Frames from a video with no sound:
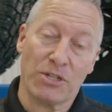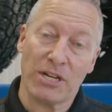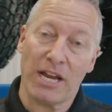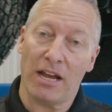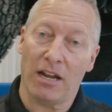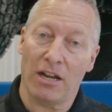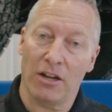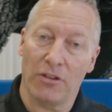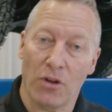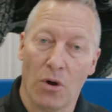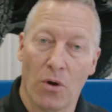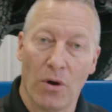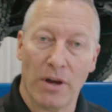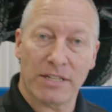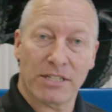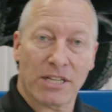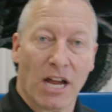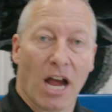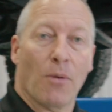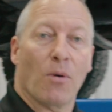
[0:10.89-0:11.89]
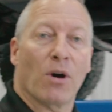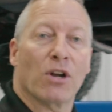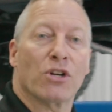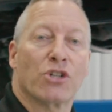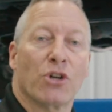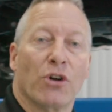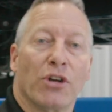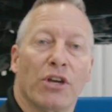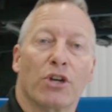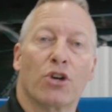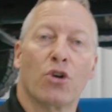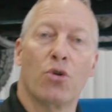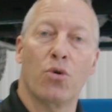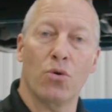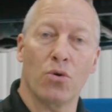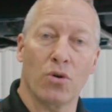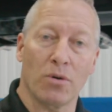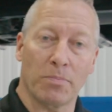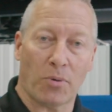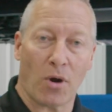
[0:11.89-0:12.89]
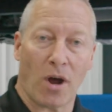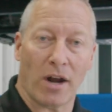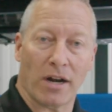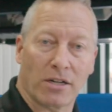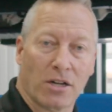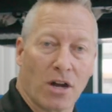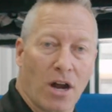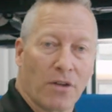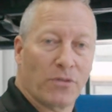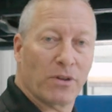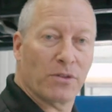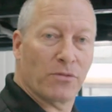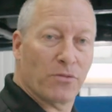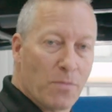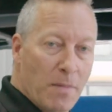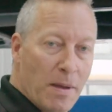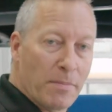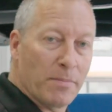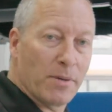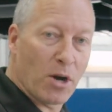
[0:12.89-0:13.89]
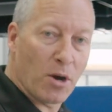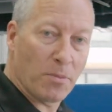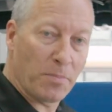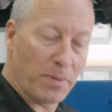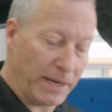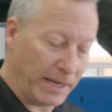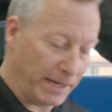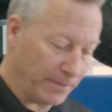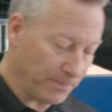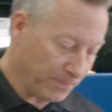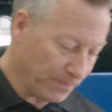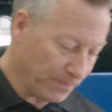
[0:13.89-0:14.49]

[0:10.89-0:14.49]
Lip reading: JL on the hoist. I want to show you a cool product offering from MBRP.